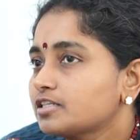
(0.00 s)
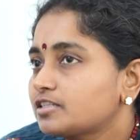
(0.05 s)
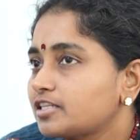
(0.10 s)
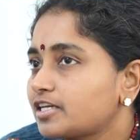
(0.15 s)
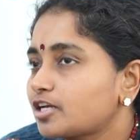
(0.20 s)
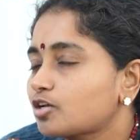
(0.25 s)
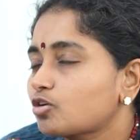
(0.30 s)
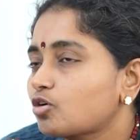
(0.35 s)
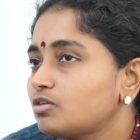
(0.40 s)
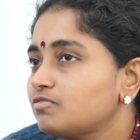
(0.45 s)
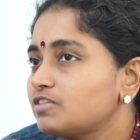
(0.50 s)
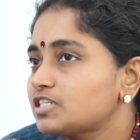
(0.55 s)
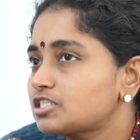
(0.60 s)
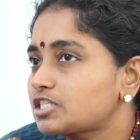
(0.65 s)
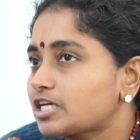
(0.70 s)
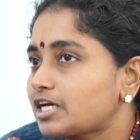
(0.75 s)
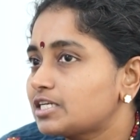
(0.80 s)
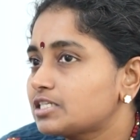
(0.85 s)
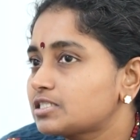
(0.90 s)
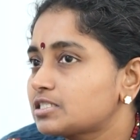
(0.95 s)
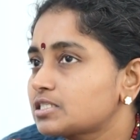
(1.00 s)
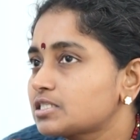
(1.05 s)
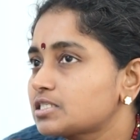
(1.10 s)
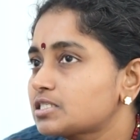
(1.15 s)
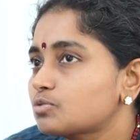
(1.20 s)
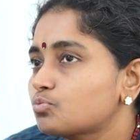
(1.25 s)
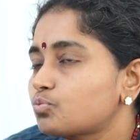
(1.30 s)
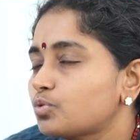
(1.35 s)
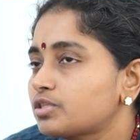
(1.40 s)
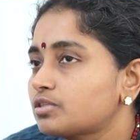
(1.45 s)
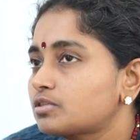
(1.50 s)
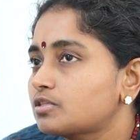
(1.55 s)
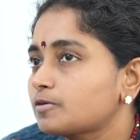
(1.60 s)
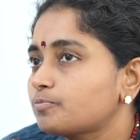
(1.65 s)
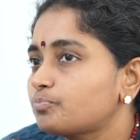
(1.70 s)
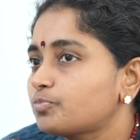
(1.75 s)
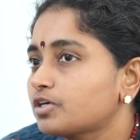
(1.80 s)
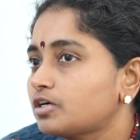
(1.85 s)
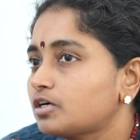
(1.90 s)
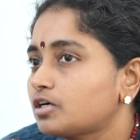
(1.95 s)
there are always challenges with
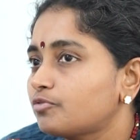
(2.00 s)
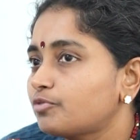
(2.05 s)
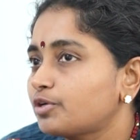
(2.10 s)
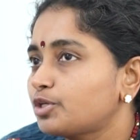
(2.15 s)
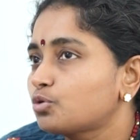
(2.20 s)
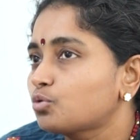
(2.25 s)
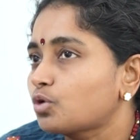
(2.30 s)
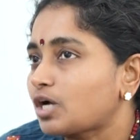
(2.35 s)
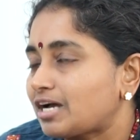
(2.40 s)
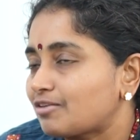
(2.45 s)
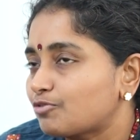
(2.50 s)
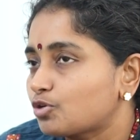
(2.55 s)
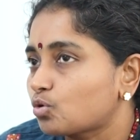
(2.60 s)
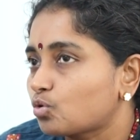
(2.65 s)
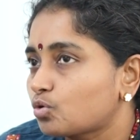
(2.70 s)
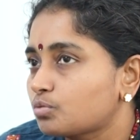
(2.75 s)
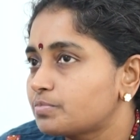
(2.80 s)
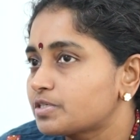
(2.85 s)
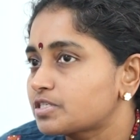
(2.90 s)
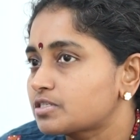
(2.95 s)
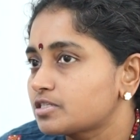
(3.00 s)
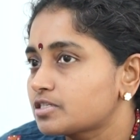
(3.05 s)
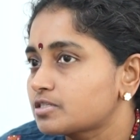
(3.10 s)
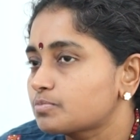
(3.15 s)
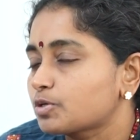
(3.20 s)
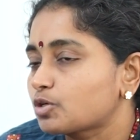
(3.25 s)
when you have your own business,